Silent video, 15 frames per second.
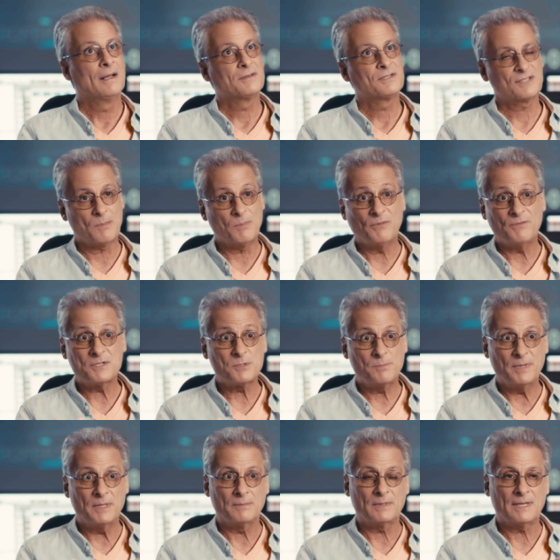some of it's
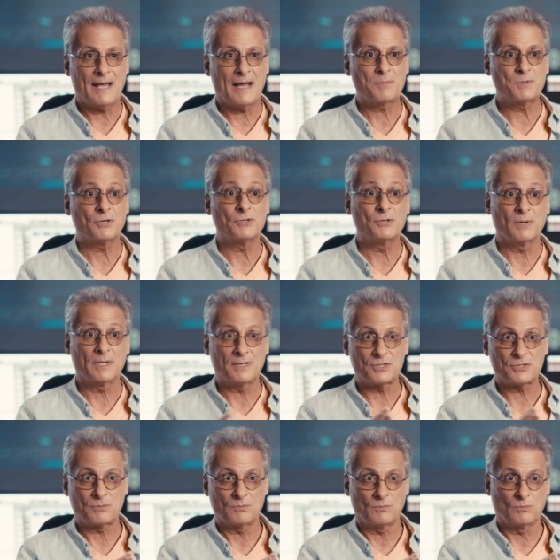been captured during
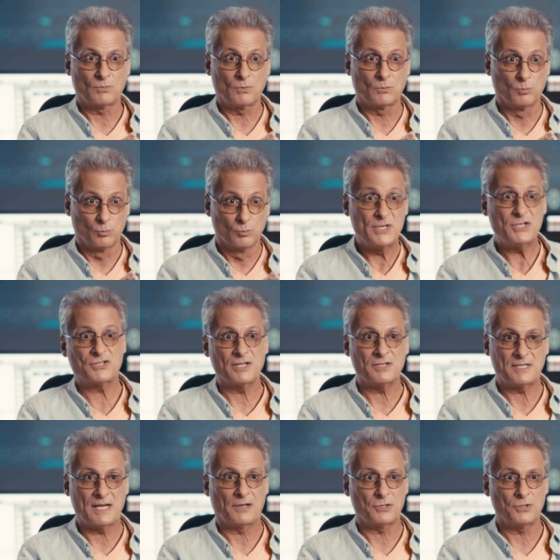this recent
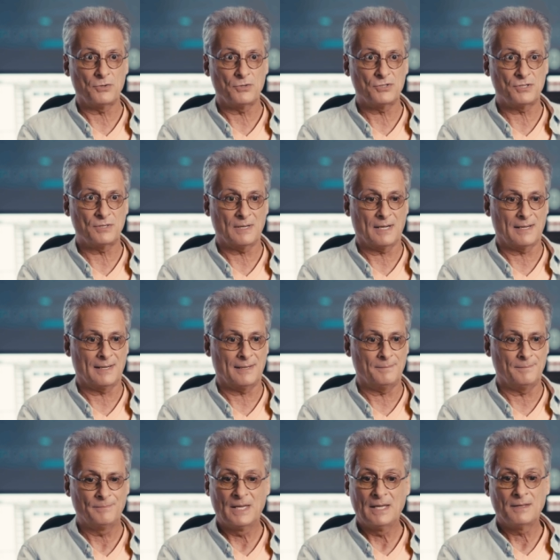deluge
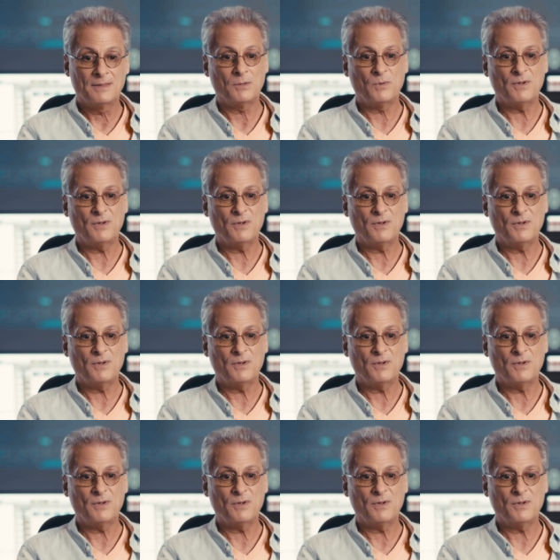um, that